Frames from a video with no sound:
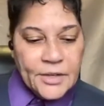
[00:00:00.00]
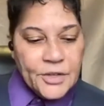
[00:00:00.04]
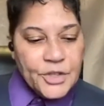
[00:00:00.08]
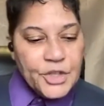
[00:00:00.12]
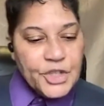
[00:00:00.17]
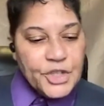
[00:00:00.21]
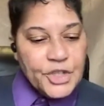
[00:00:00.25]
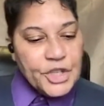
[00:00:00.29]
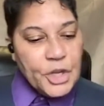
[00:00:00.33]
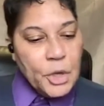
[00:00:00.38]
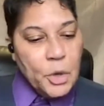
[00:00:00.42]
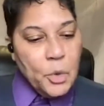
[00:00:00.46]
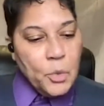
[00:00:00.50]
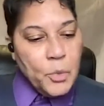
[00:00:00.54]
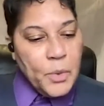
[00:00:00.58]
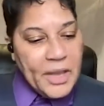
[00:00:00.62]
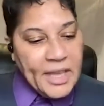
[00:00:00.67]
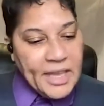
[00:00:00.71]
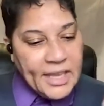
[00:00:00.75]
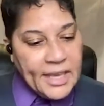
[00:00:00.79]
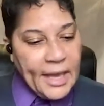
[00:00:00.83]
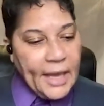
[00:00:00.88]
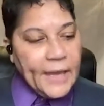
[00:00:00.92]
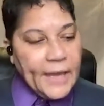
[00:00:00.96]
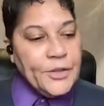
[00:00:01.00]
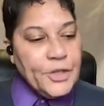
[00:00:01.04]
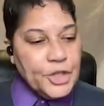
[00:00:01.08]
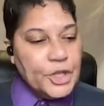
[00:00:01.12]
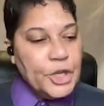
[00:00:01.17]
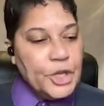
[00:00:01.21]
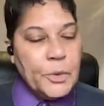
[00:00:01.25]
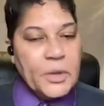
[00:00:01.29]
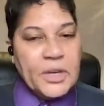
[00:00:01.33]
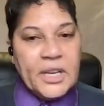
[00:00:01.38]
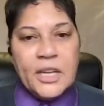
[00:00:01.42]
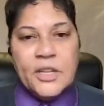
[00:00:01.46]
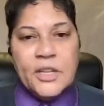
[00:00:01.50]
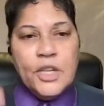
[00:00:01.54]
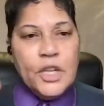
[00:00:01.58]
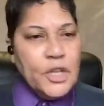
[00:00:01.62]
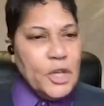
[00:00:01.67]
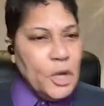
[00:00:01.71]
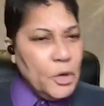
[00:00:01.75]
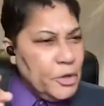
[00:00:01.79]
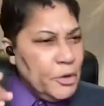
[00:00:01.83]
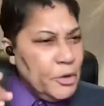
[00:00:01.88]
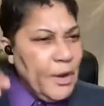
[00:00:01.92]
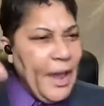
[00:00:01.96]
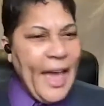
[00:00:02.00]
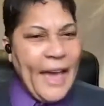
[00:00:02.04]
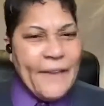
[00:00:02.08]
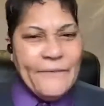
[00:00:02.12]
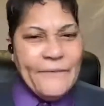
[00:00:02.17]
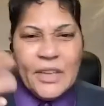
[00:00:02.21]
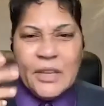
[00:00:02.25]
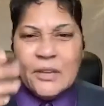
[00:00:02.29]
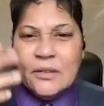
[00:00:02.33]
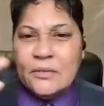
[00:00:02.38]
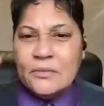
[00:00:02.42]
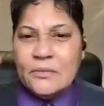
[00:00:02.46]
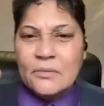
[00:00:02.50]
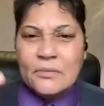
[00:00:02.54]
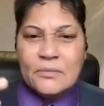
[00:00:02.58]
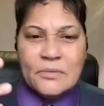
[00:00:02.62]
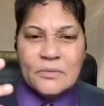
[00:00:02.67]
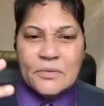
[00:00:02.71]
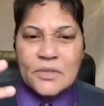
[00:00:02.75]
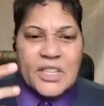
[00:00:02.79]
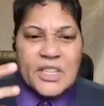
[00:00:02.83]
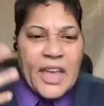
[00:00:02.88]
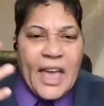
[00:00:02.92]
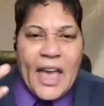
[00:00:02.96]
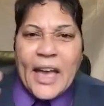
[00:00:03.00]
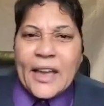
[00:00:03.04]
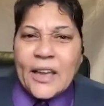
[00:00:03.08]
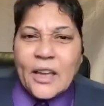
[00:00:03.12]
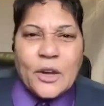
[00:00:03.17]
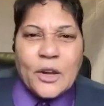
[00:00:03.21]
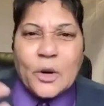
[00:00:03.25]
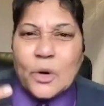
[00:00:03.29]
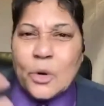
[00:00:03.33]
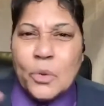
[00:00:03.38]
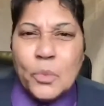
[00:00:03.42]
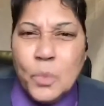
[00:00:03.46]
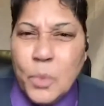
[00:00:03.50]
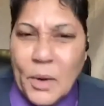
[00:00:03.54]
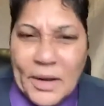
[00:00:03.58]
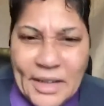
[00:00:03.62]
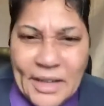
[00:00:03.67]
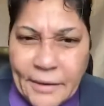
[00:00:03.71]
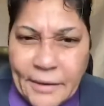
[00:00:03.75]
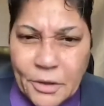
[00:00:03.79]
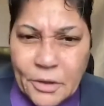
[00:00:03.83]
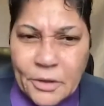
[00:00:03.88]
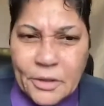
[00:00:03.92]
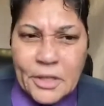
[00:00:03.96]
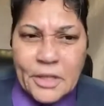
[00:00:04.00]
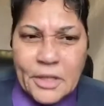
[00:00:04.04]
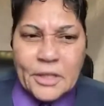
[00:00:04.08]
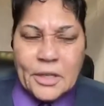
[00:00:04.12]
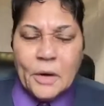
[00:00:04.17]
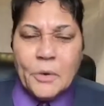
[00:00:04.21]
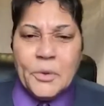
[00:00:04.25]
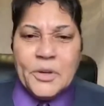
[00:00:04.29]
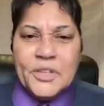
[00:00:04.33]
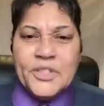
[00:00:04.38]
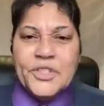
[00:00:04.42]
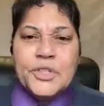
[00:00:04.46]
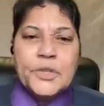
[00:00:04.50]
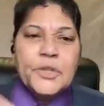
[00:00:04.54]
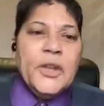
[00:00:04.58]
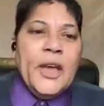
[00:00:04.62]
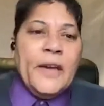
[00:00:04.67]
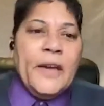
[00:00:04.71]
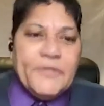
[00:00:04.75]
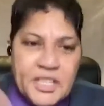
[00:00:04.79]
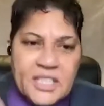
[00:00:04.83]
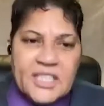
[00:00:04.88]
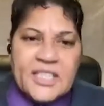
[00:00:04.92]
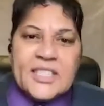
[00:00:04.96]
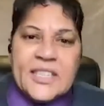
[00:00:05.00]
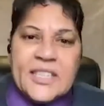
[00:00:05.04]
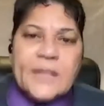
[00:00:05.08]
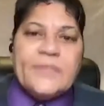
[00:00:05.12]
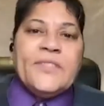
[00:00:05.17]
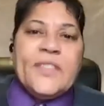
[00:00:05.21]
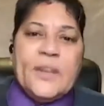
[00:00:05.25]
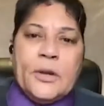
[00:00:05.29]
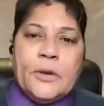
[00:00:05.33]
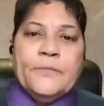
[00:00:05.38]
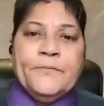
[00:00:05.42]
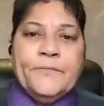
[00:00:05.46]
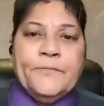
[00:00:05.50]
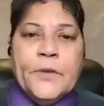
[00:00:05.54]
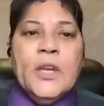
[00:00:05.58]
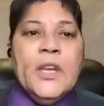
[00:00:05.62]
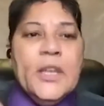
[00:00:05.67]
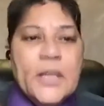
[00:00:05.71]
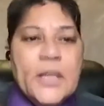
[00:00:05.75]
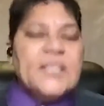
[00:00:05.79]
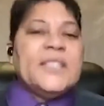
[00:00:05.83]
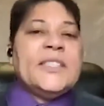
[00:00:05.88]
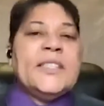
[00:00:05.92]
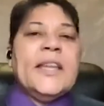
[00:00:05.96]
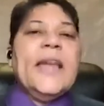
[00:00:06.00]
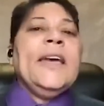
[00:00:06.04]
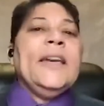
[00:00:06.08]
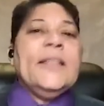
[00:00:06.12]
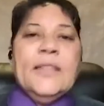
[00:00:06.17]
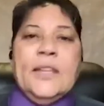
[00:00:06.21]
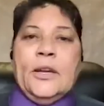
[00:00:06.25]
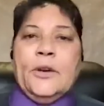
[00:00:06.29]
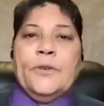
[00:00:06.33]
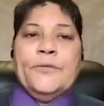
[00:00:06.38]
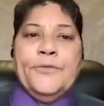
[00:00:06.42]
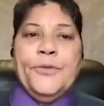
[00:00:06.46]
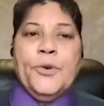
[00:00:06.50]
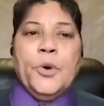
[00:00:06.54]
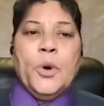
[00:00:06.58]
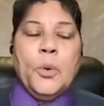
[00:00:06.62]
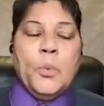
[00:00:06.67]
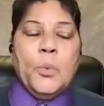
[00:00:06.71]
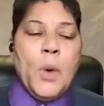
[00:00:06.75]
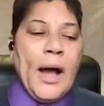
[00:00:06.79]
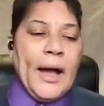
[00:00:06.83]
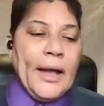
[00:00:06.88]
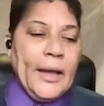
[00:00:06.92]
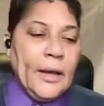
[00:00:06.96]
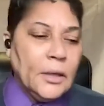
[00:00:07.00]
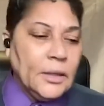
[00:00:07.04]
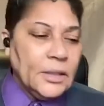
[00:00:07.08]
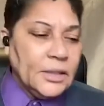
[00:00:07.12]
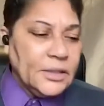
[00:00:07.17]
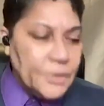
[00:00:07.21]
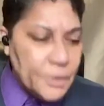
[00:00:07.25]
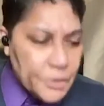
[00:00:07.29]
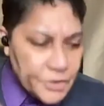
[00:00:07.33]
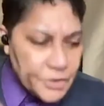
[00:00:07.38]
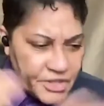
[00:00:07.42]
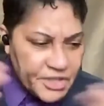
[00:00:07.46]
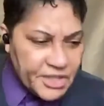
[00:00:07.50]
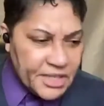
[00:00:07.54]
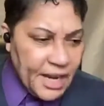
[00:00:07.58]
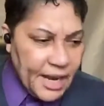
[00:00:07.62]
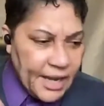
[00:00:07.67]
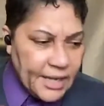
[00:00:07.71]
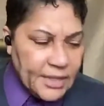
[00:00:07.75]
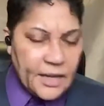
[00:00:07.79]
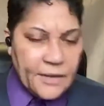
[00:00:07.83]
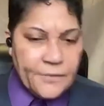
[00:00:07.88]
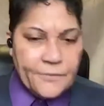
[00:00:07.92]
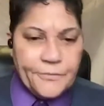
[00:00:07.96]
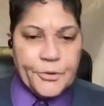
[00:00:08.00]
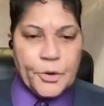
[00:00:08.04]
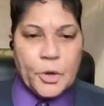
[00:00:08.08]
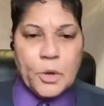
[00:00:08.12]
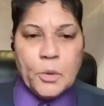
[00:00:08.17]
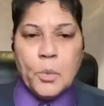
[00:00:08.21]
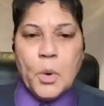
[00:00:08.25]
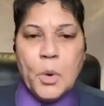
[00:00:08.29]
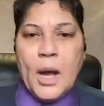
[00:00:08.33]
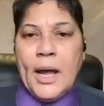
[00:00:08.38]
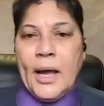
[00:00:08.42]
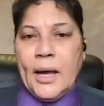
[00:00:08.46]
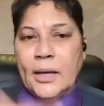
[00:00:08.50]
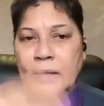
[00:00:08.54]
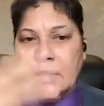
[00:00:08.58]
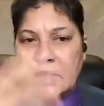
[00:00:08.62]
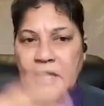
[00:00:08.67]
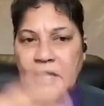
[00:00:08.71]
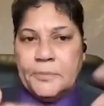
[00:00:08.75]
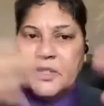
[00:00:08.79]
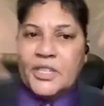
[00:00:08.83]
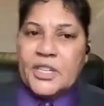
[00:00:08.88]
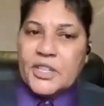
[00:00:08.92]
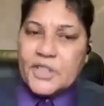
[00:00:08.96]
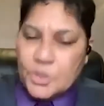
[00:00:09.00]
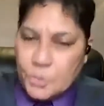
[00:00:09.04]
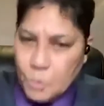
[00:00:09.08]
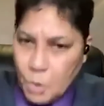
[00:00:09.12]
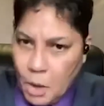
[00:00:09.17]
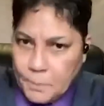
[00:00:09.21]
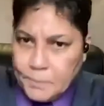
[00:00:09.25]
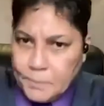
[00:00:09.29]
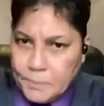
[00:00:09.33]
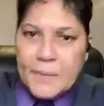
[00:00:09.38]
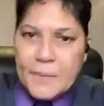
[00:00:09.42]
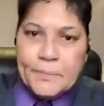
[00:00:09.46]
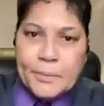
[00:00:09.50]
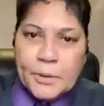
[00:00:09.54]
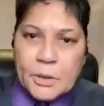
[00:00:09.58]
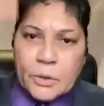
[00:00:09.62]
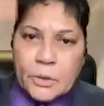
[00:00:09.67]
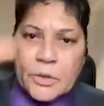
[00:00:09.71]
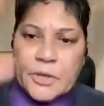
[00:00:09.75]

And so we get to it and, you know, you're having tech or whatever, you know, and so you have to sit there, stand there for a while, and you're standing for a while in the position while people